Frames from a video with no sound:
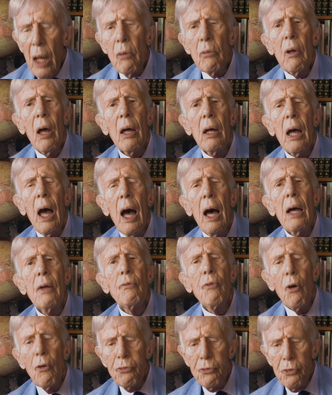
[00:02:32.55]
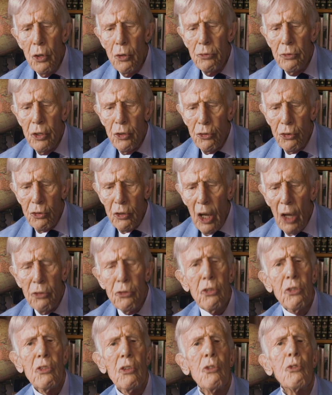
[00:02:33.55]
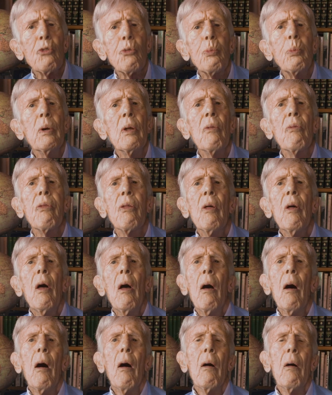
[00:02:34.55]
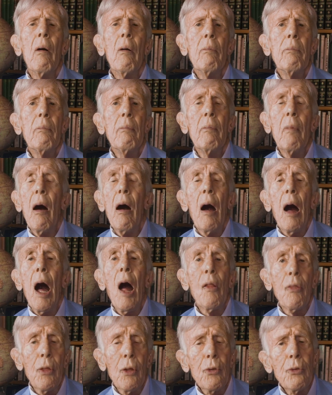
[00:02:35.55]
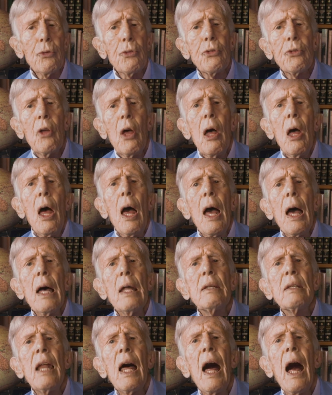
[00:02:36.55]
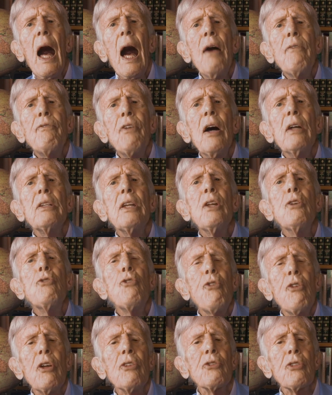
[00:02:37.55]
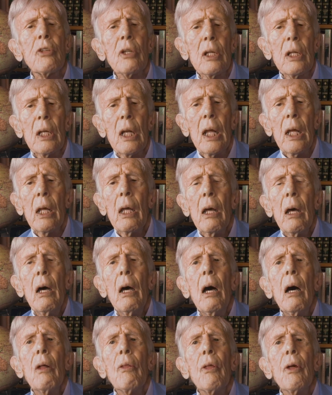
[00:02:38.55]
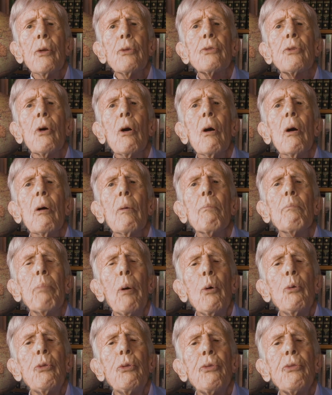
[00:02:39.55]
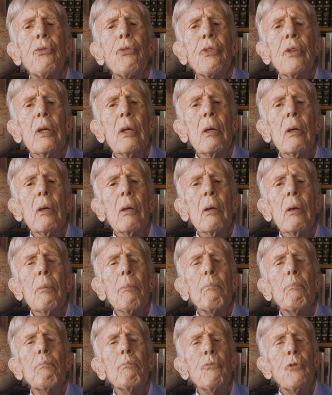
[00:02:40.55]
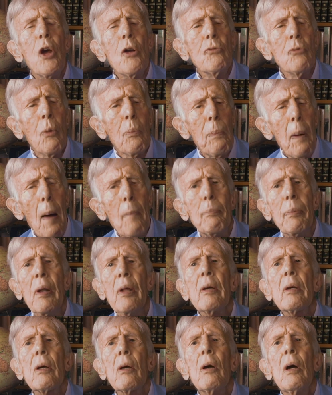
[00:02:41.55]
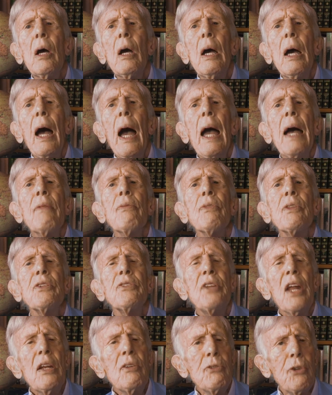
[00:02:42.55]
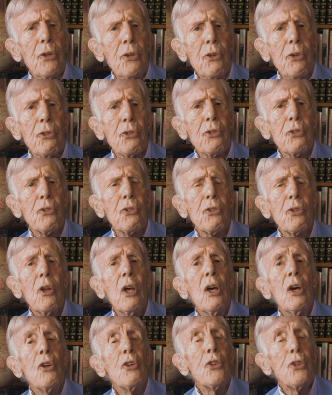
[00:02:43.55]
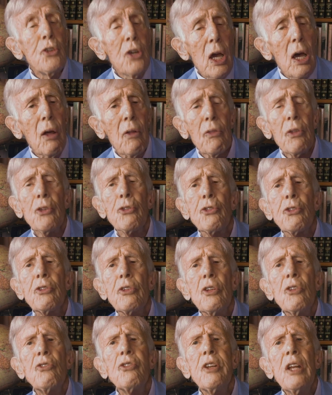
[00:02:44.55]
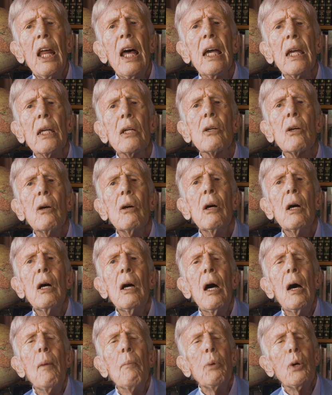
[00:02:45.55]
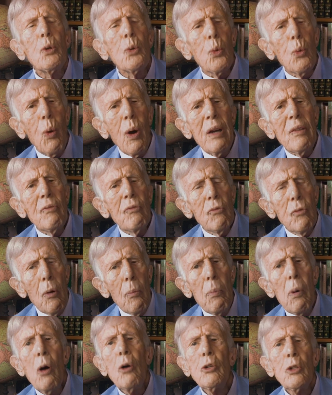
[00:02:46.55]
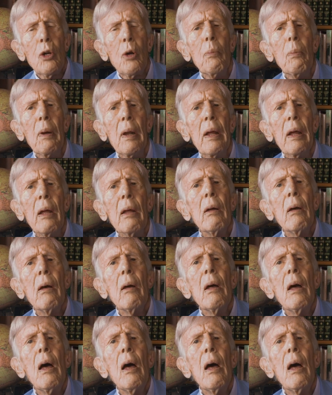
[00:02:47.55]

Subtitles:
Now, I've often discussed this with others, and I find interestingly that both the general public and the dentists share this dislike. But quite remarkably,